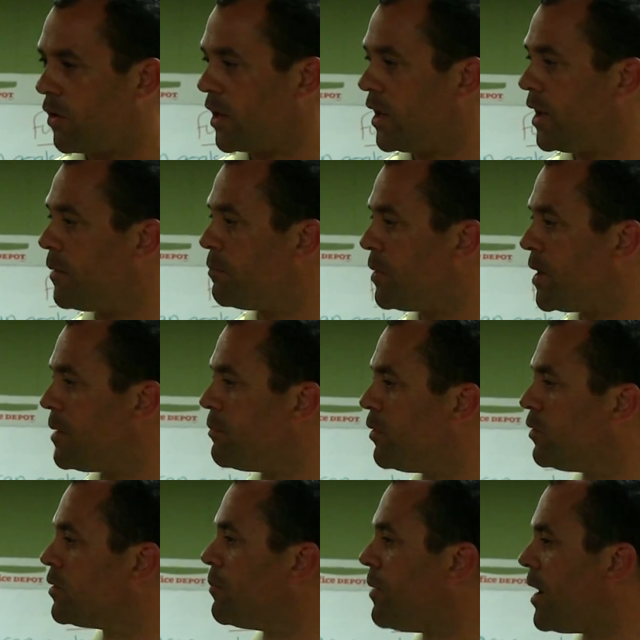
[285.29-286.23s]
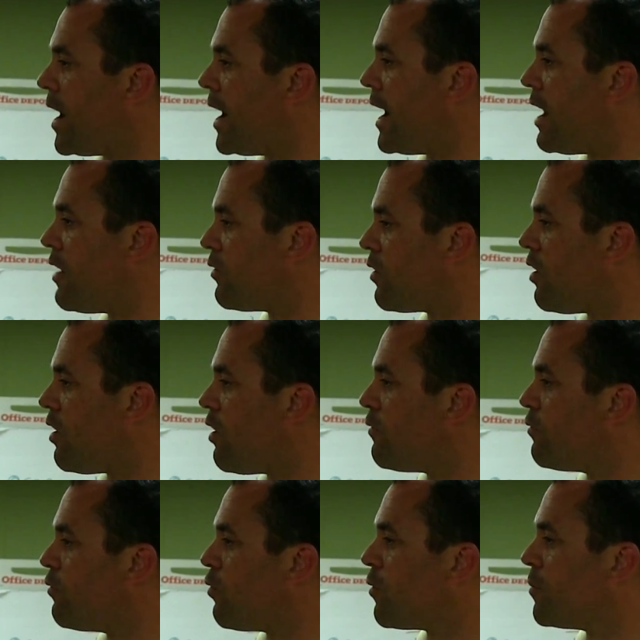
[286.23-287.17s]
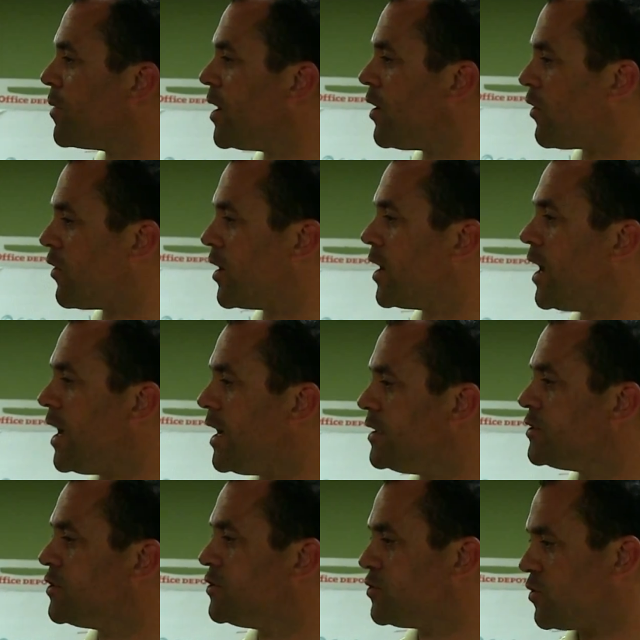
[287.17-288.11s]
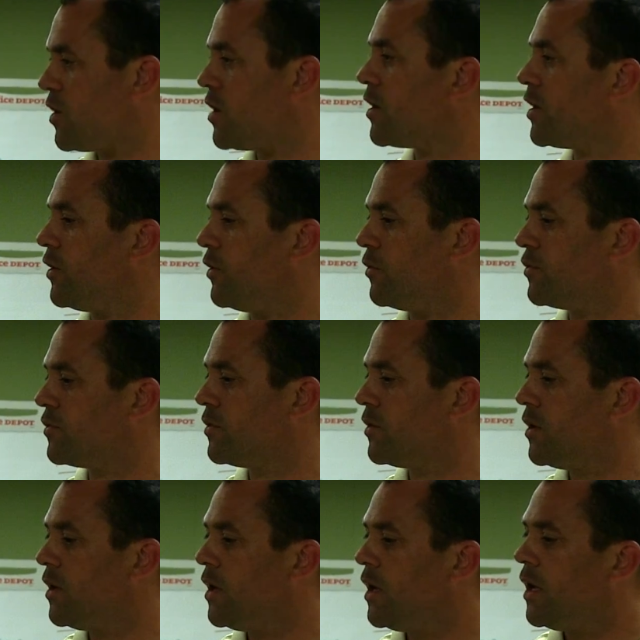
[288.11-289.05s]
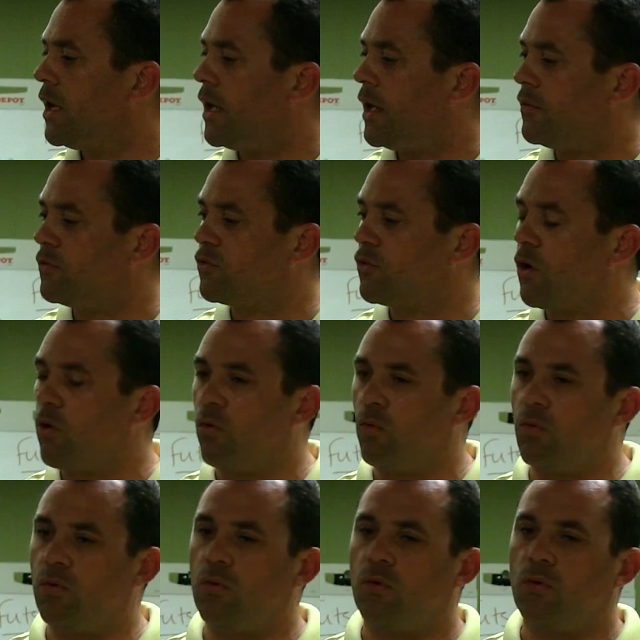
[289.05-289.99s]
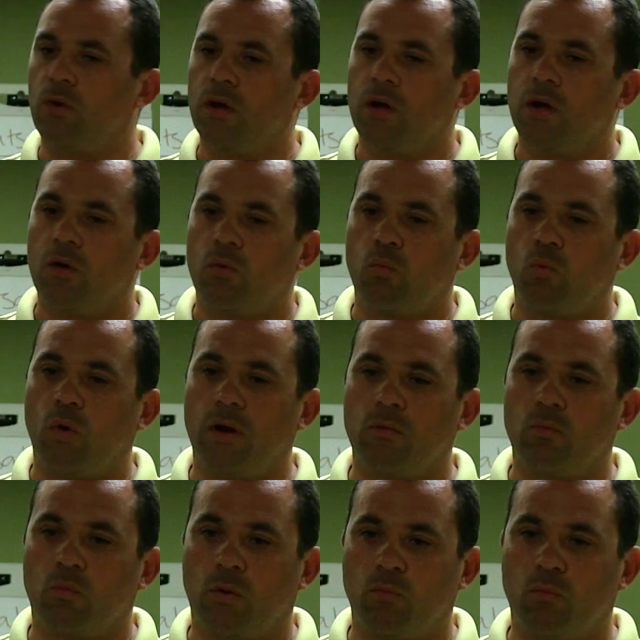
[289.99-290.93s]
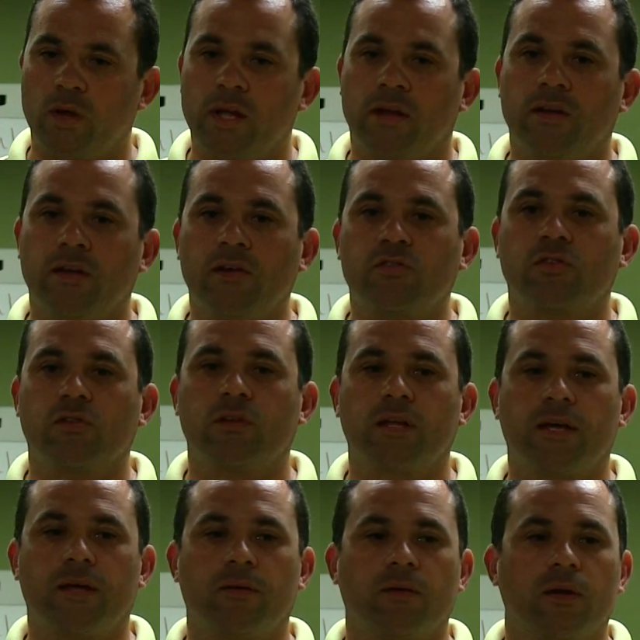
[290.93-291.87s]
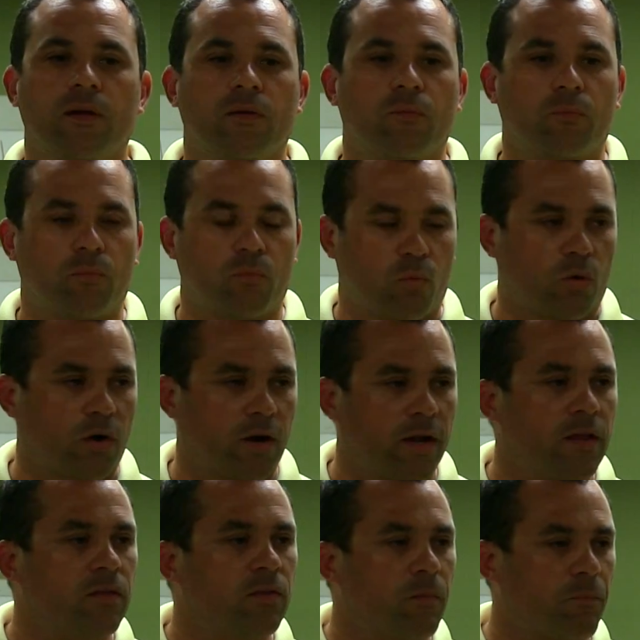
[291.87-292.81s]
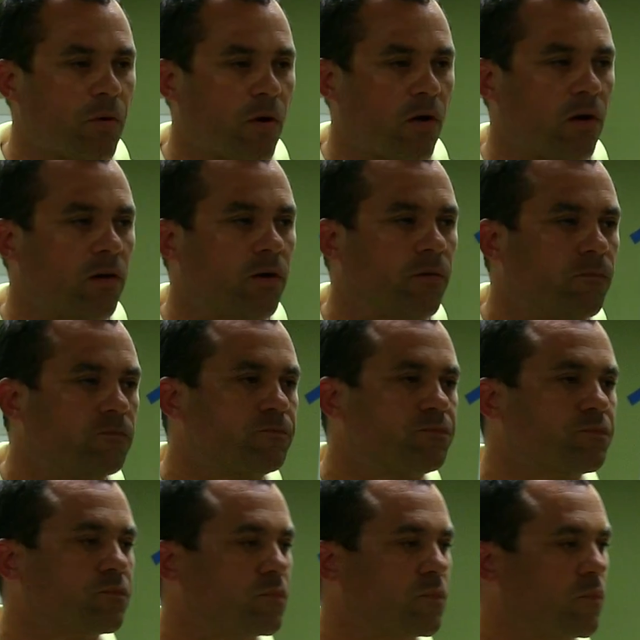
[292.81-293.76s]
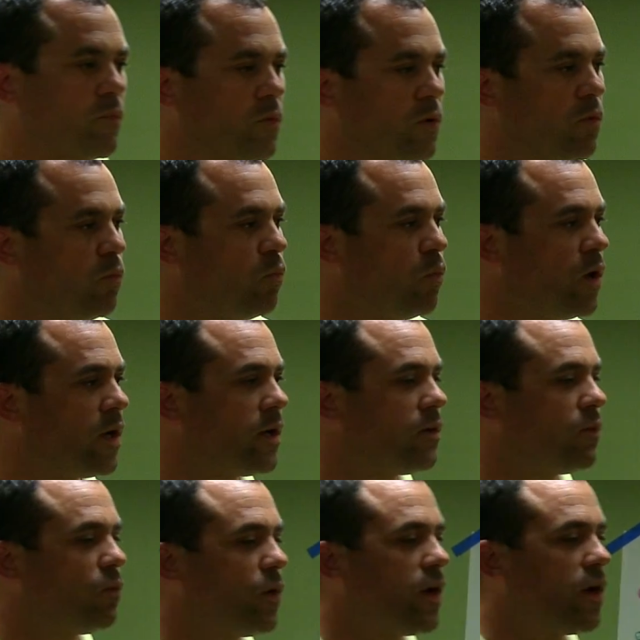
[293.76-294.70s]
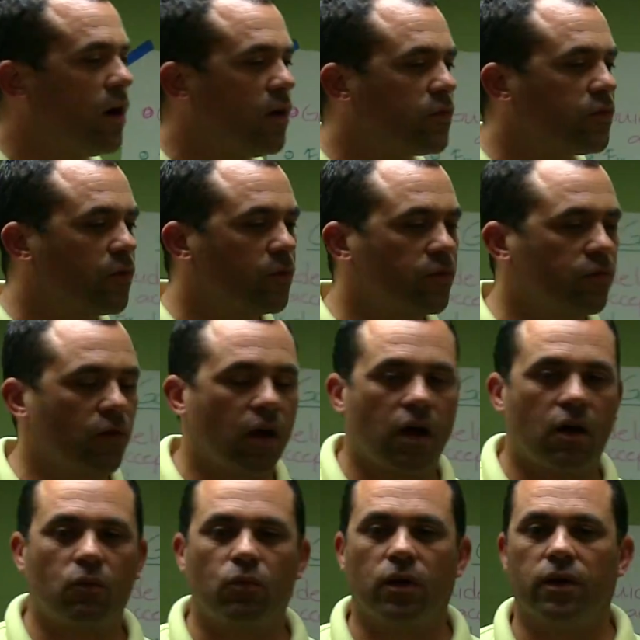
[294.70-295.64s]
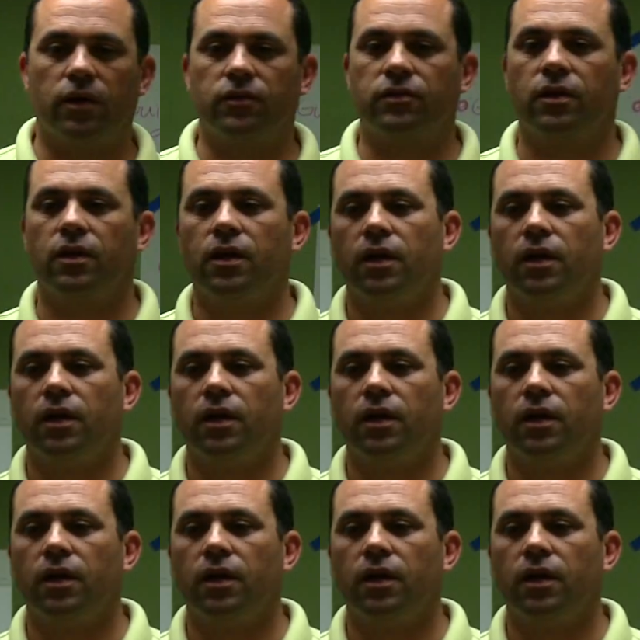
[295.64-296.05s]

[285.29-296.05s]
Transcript: get people to buy alcohol for me or engage in drug use. And so when we initially were in the park, What we also saw was,